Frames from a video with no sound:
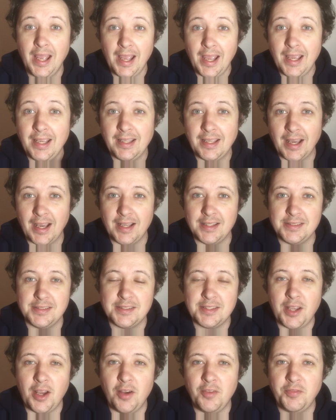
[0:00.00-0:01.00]
Hey guys,
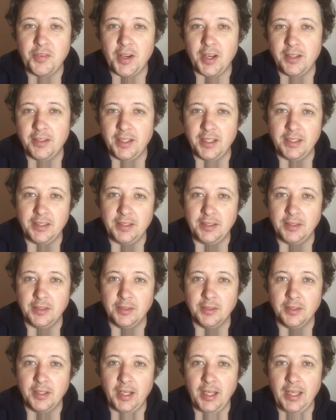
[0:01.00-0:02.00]
it's Campfire Nate
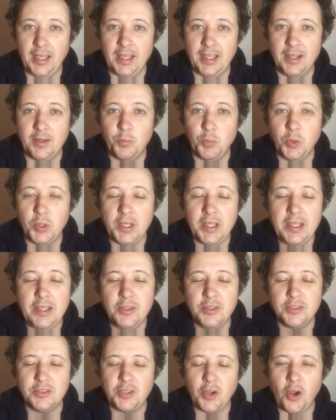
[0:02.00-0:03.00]
here, and we're
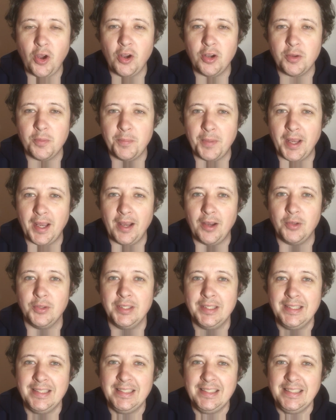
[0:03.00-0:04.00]
here to talk
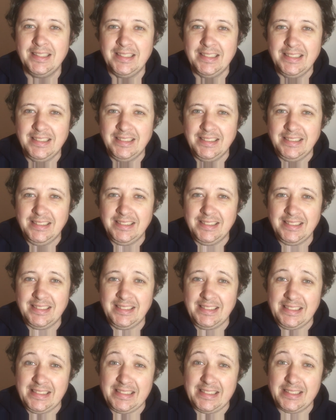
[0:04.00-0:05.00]
about
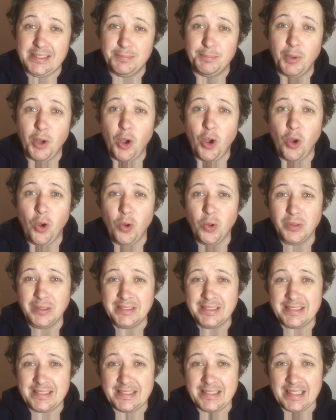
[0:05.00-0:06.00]
the
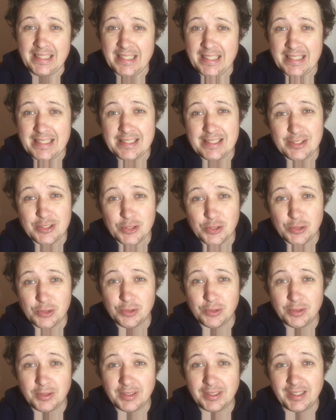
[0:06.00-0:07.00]
small
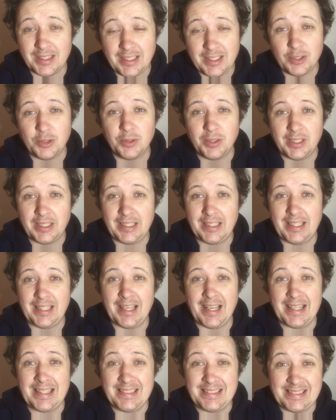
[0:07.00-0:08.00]
teaser, literally
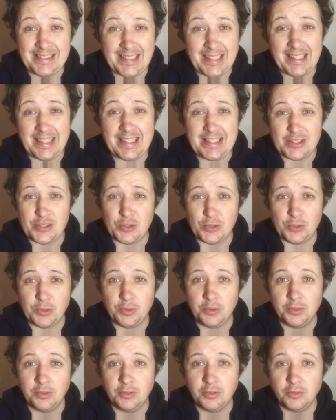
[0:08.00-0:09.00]
a
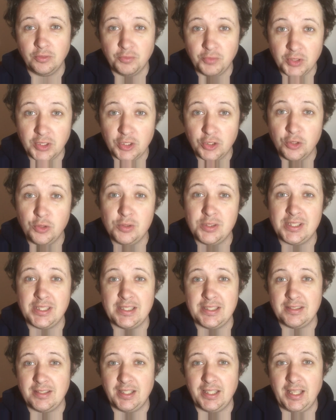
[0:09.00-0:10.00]
teaser for the new
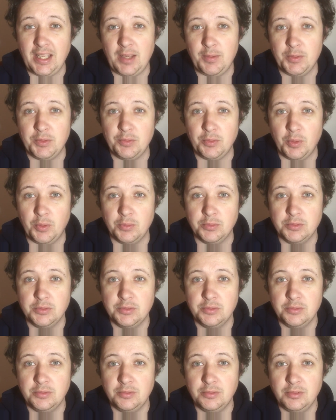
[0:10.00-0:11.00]
season of Game of
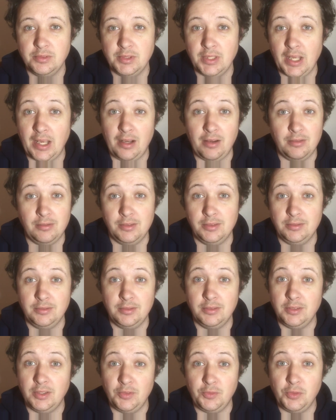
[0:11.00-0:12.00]
Thrones. Now,
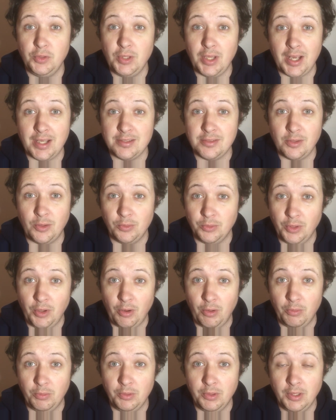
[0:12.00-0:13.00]
if you guys don't
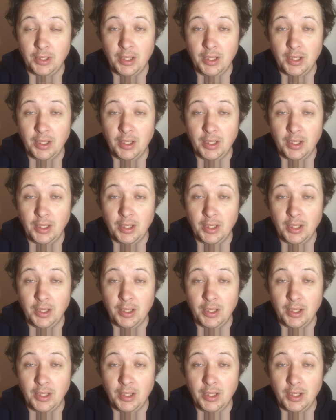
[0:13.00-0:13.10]
know,